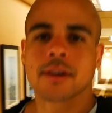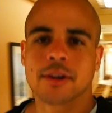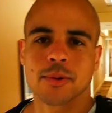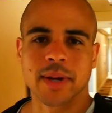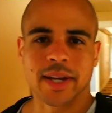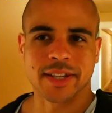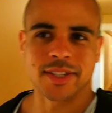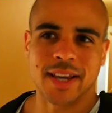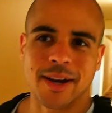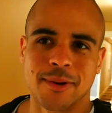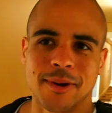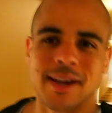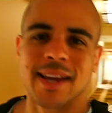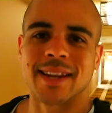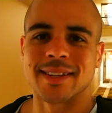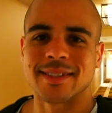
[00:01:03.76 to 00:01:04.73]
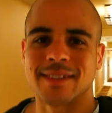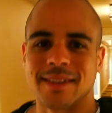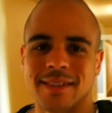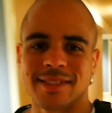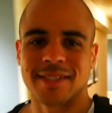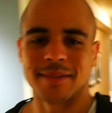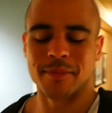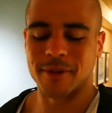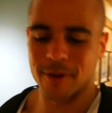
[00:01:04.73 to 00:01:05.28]
Quick shower, heading to the
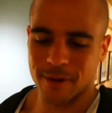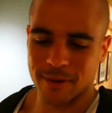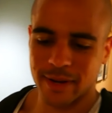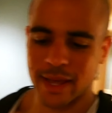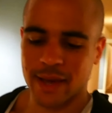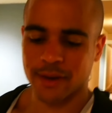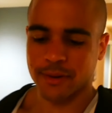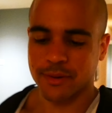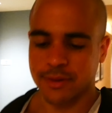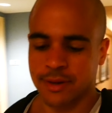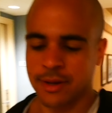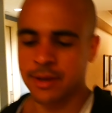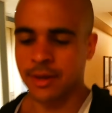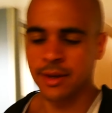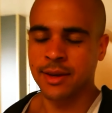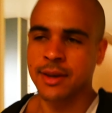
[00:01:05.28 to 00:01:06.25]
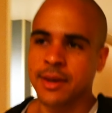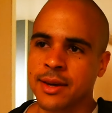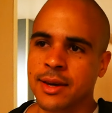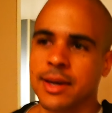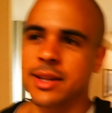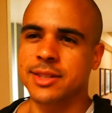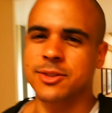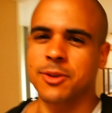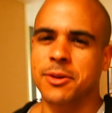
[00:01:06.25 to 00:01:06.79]
seminar now.
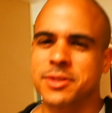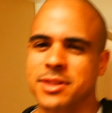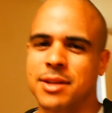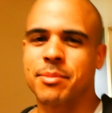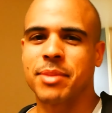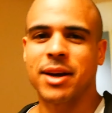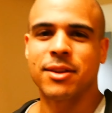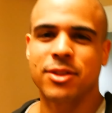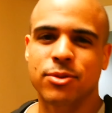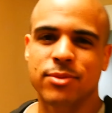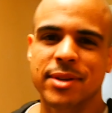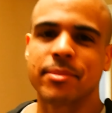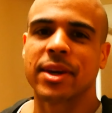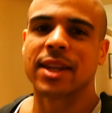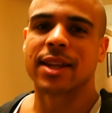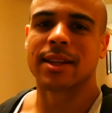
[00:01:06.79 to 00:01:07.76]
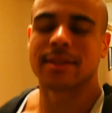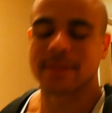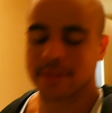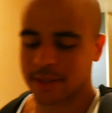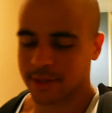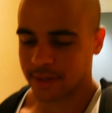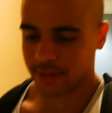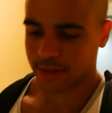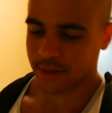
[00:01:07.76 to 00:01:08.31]
Starts in about three
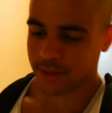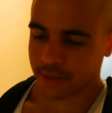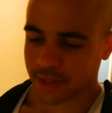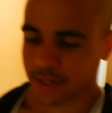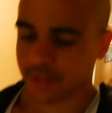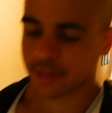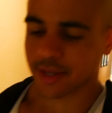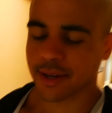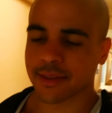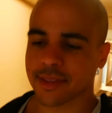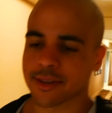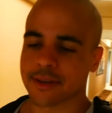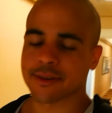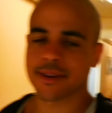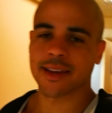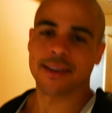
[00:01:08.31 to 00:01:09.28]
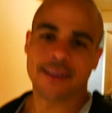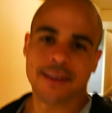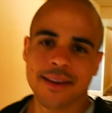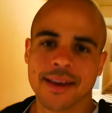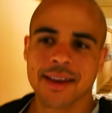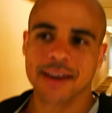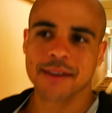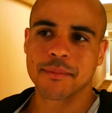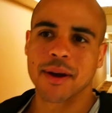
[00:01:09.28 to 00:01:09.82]
minutes. Get down there,
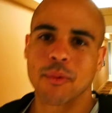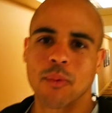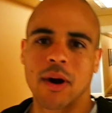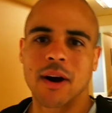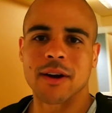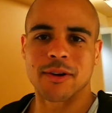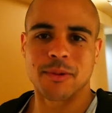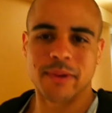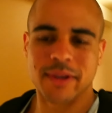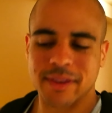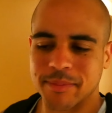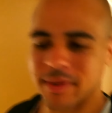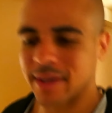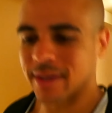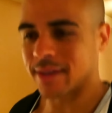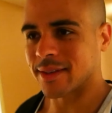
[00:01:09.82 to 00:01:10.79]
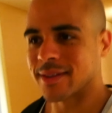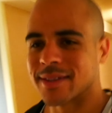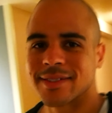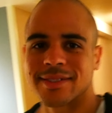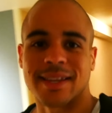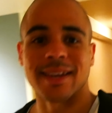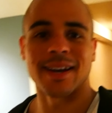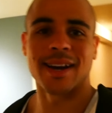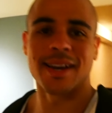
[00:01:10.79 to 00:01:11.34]
have my water with me,
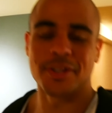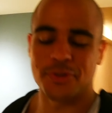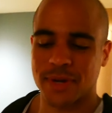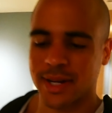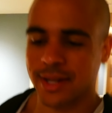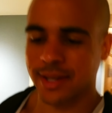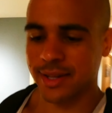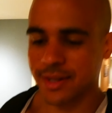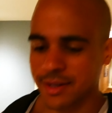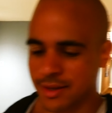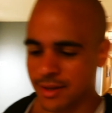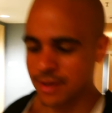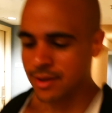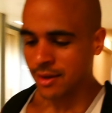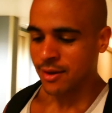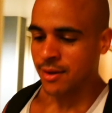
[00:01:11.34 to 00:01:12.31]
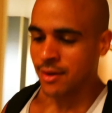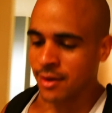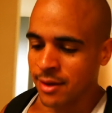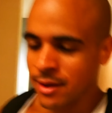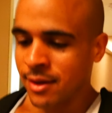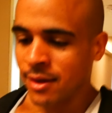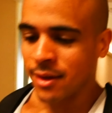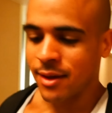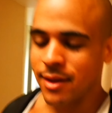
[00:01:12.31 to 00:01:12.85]
stay hydrated,
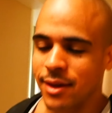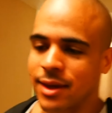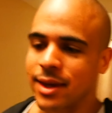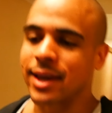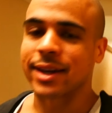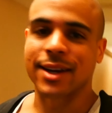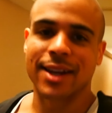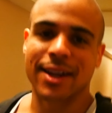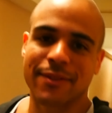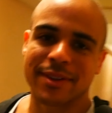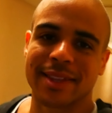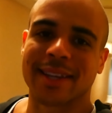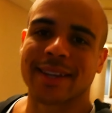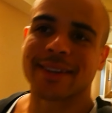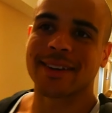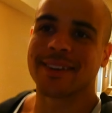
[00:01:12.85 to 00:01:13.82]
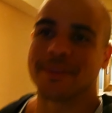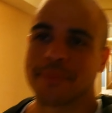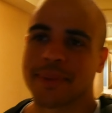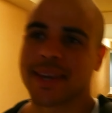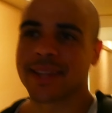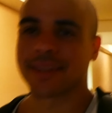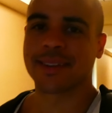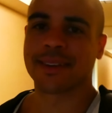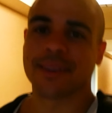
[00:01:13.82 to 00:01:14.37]
and got everything good,
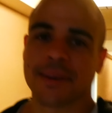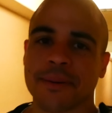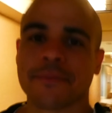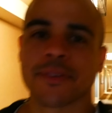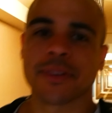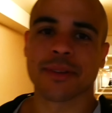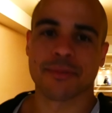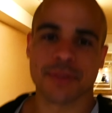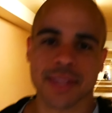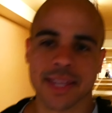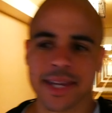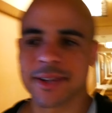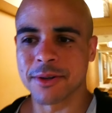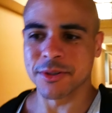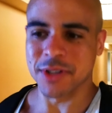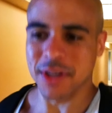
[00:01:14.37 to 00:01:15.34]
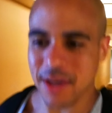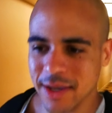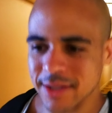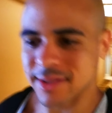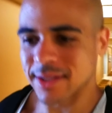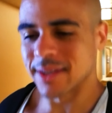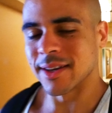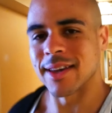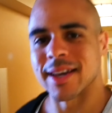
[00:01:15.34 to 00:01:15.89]
man. I'm feeling really energized.